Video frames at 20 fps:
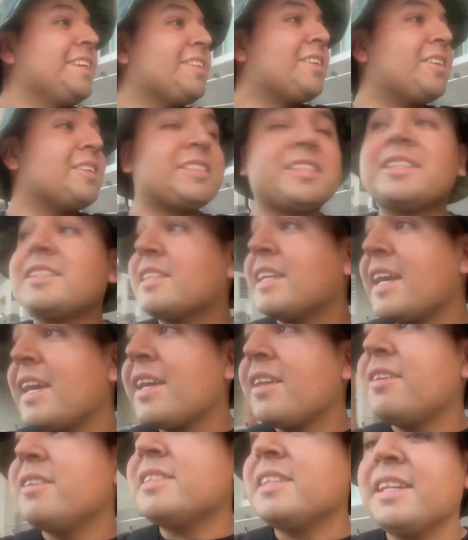There's just
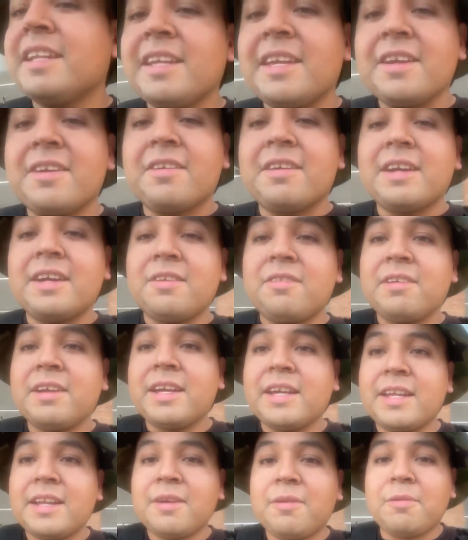haters in here. I don't
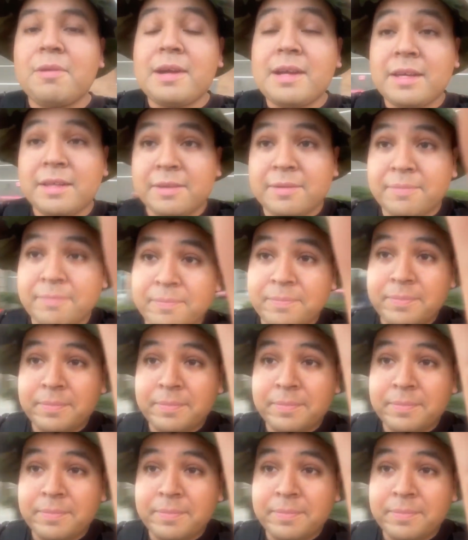get it. Why?